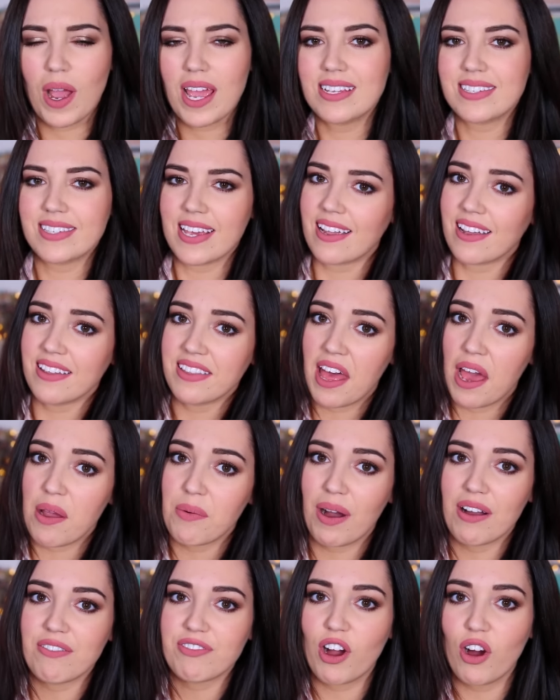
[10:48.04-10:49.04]
Wait a second
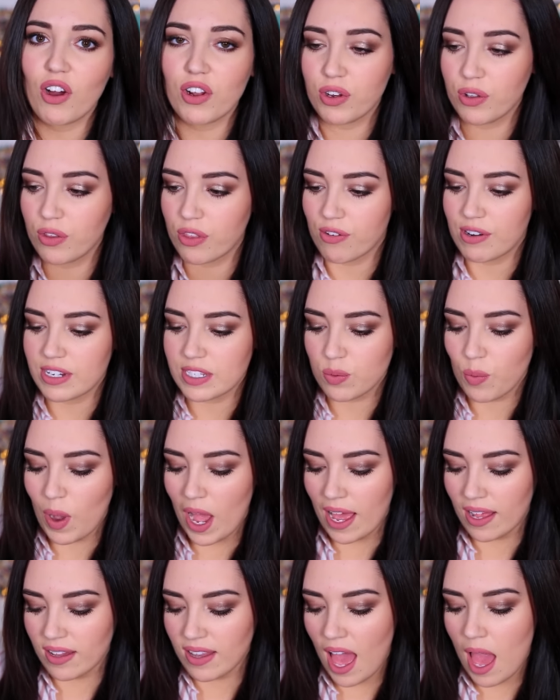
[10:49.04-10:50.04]
though, I've got another as
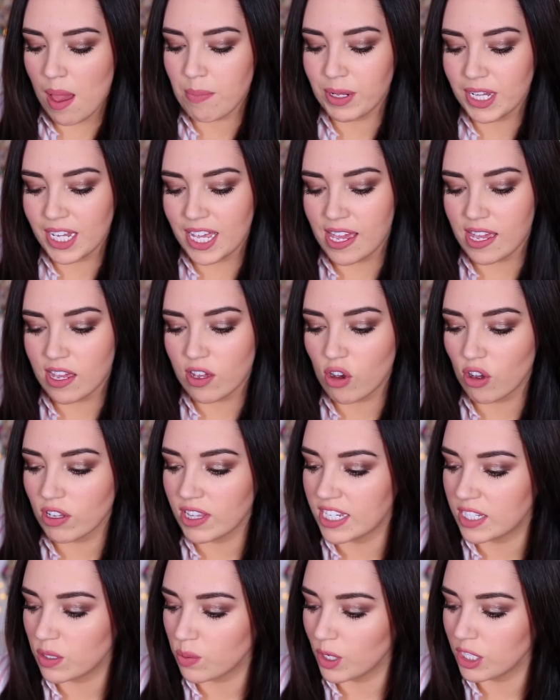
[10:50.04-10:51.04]
well. Emily got
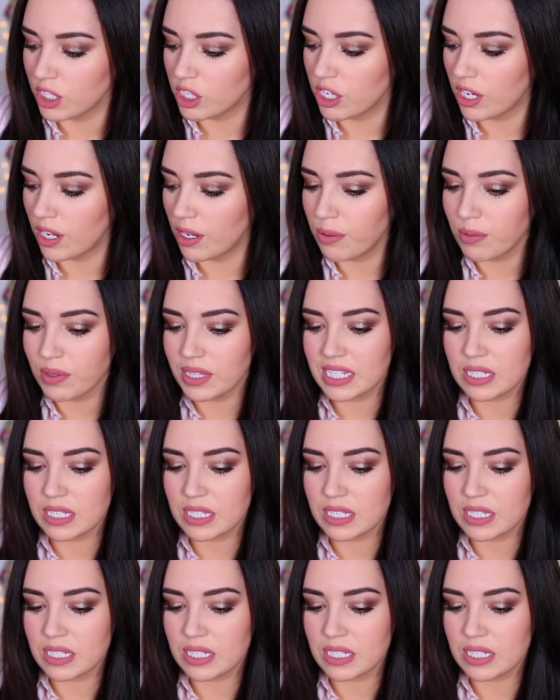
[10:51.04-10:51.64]
this one too.